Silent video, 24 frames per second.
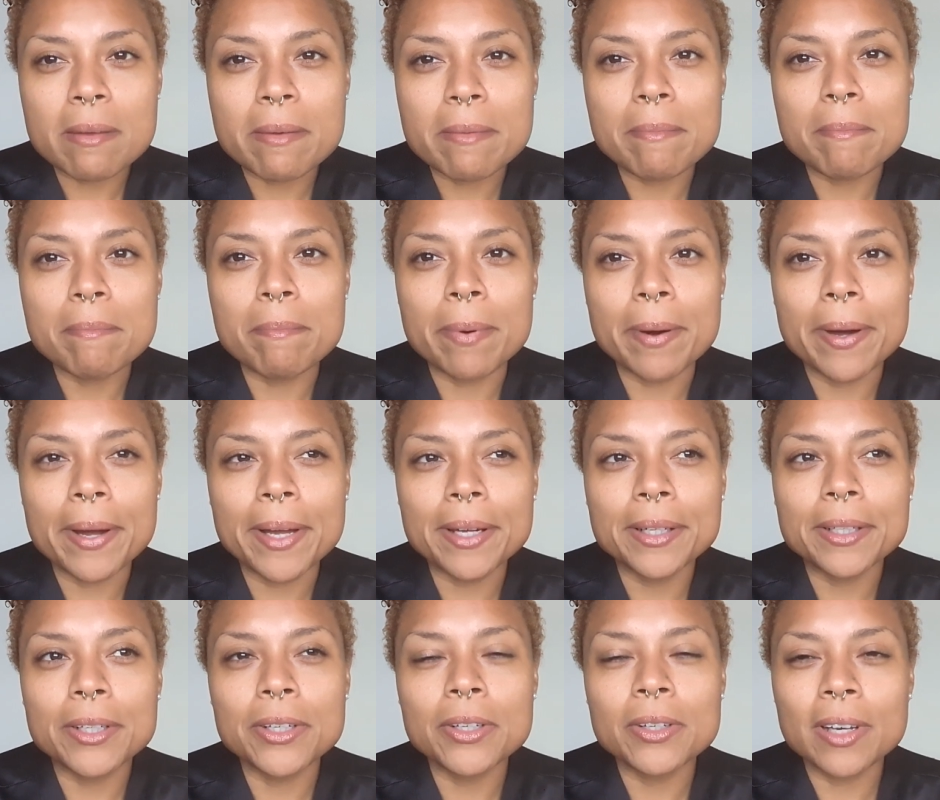
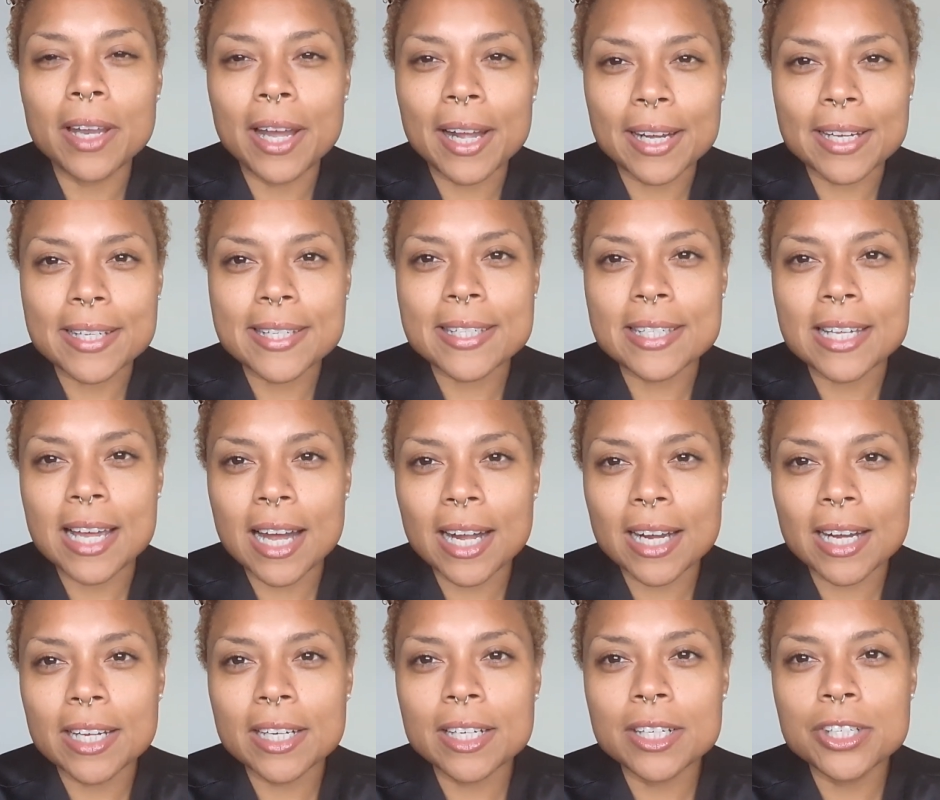but you like a
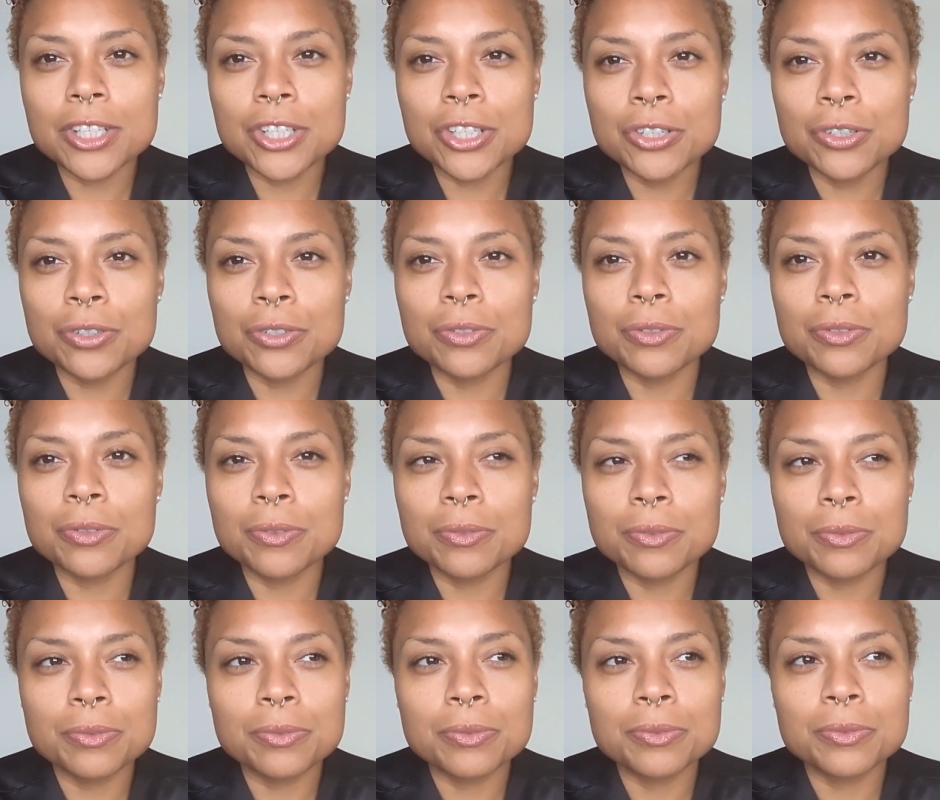sock and a shoe.
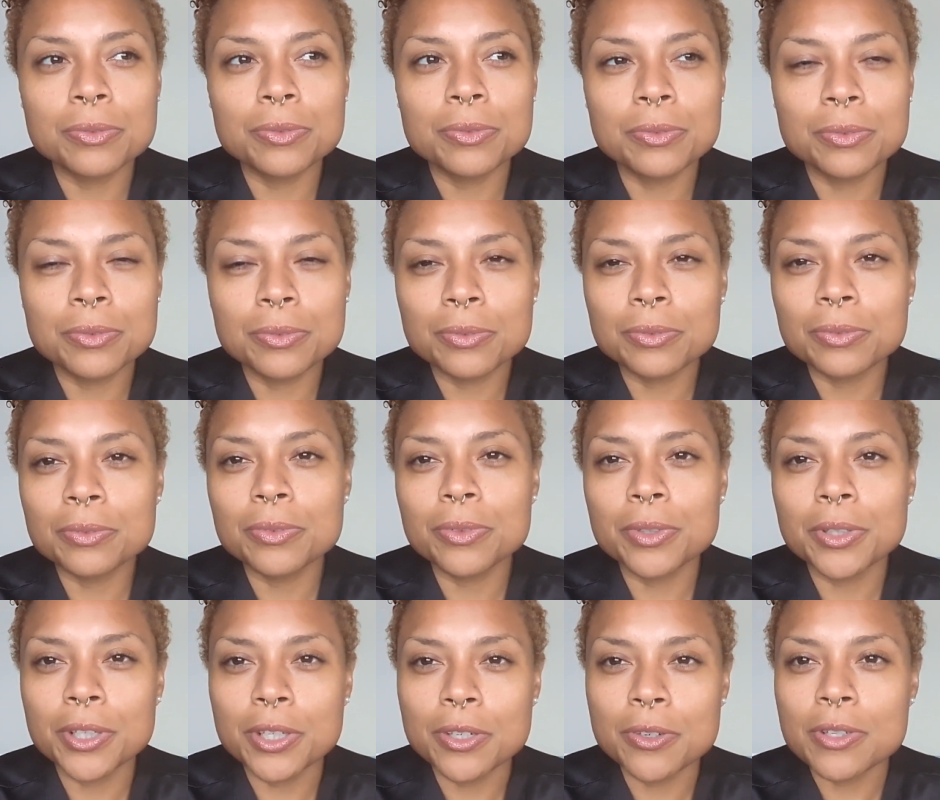
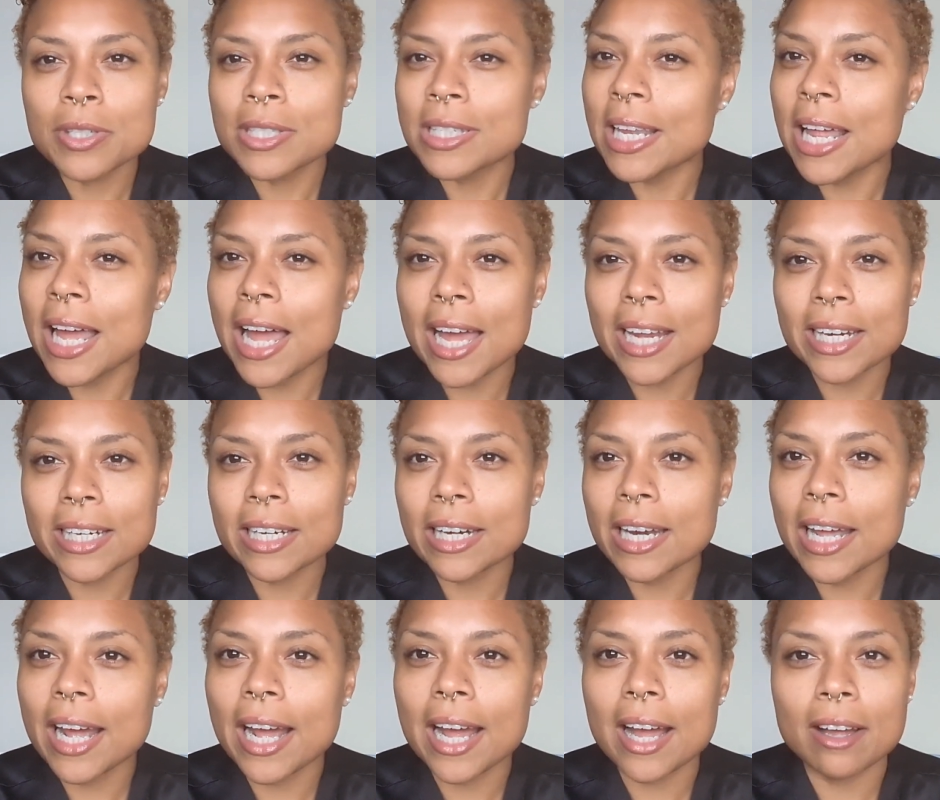You sliding
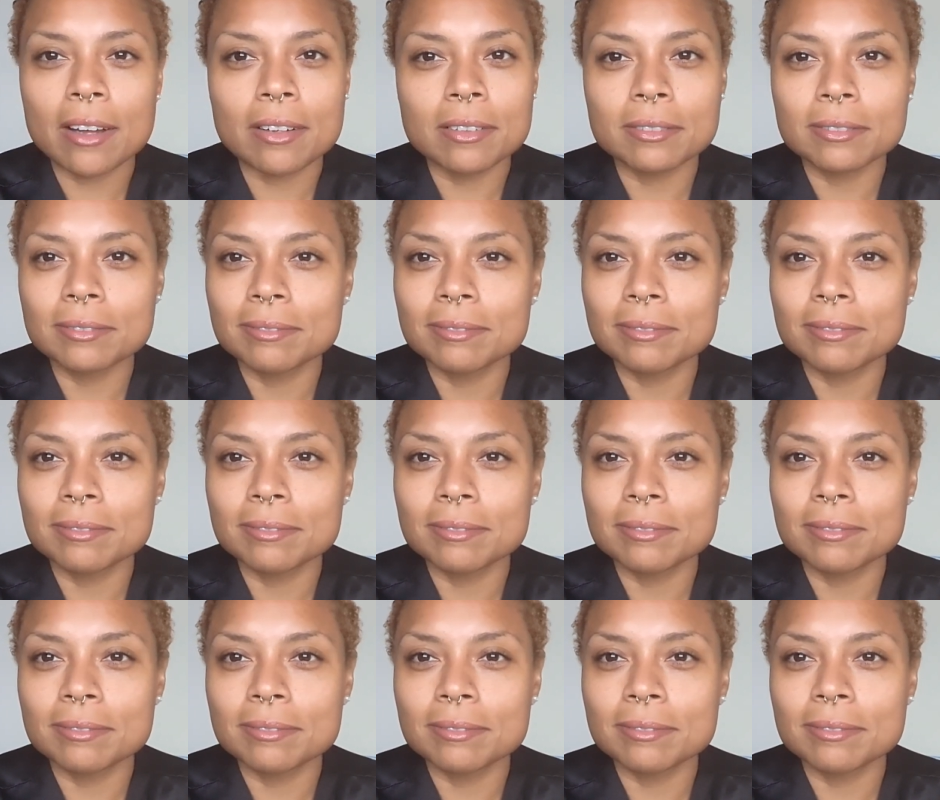down.